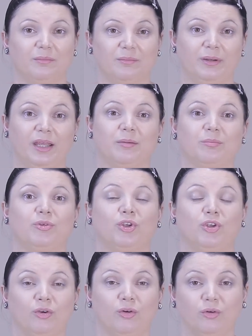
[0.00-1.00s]
blamed
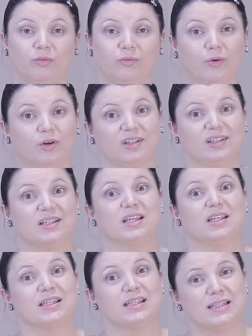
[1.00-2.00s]
you for
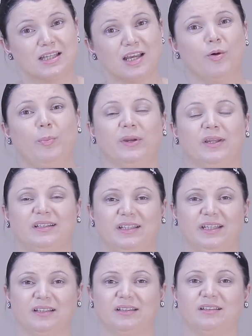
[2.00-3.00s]
the
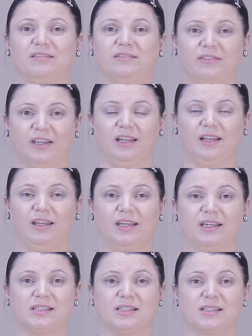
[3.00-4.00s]
so-predicted
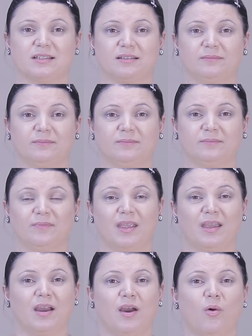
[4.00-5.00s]
failures.
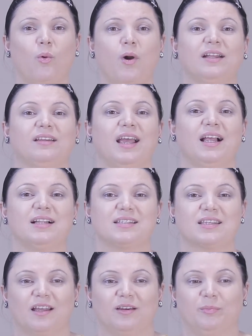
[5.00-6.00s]
What else
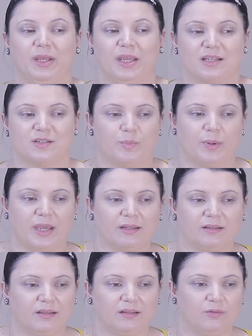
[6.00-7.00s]
can be
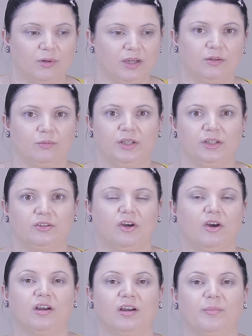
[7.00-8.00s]
expected when we
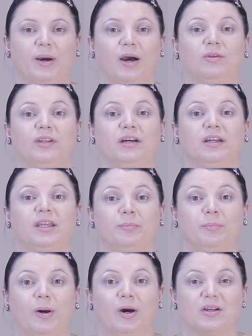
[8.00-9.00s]
talk about the
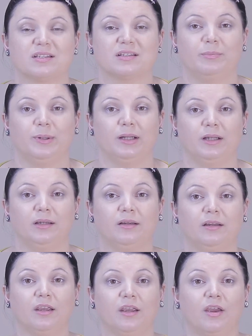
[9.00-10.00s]
impossible?
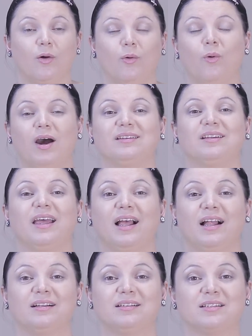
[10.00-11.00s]
What
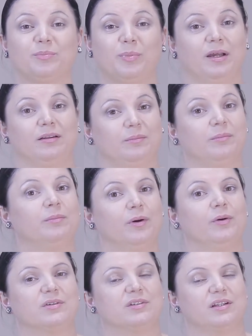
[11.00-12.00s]
else but
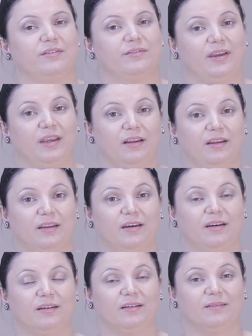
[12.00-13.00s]
mostly
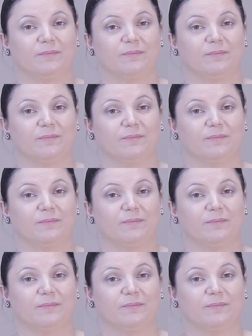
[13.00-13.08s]
failure?